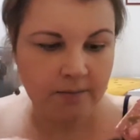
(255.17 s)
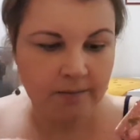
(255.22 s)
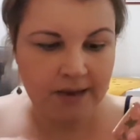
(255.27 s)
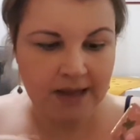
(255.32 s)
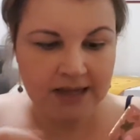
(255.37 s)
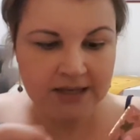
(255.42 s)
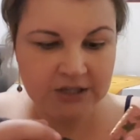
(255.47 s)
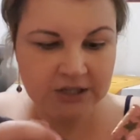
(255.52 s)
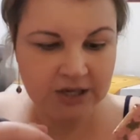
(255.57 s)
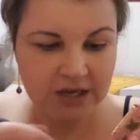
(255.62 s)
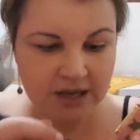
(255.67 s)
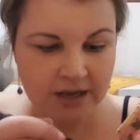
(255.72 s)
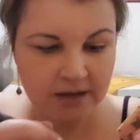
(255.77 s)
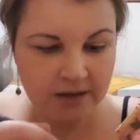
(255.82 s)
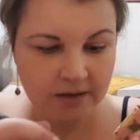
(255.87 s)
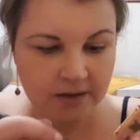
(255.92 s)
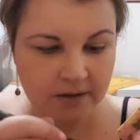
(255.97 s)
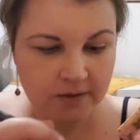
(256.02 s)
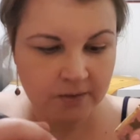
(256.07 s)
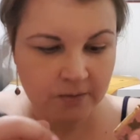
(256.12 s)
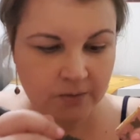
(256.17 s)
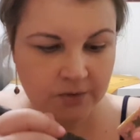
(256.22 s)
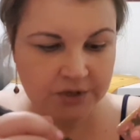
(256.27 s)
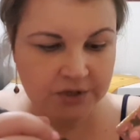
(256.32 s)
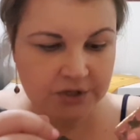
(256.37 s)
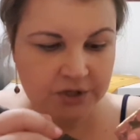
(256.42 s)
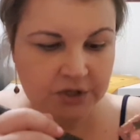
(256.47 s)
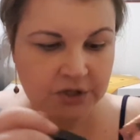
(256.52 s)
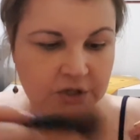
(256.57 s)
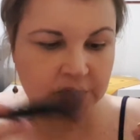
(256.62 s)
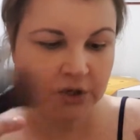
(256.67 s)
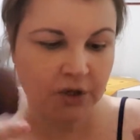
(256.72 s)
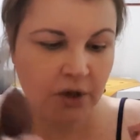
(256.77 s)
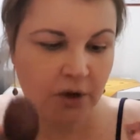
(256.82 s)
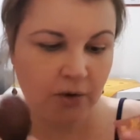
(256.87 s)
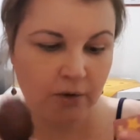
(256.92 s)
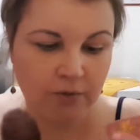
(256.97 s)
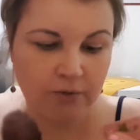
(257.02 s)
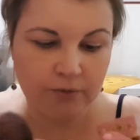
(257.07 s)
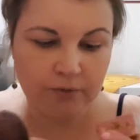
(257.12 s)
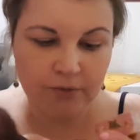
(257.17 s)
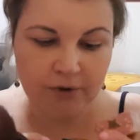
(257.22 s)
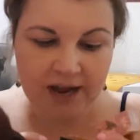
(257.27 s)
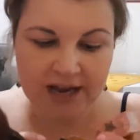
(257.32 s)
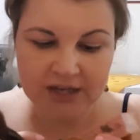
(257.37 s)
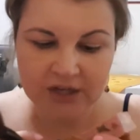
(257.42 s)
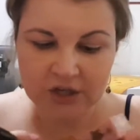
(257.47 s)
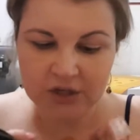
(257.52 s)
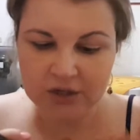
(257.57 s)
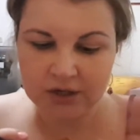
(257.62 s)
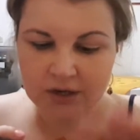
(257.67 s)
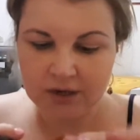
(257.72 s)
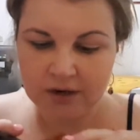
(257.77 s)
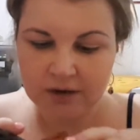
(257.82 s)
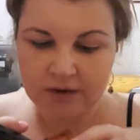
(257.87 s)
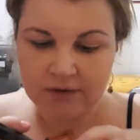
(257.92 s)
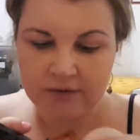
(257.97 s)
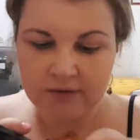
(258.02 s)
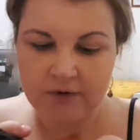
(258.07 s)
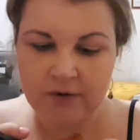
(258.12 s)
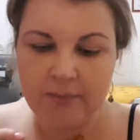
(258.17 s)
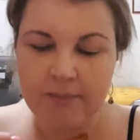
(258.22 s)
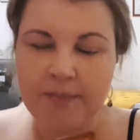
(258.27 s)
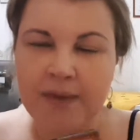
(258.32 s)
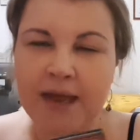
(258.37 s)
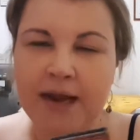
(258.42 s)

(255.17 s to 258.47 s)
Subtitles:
blusher, which is Gold Rush from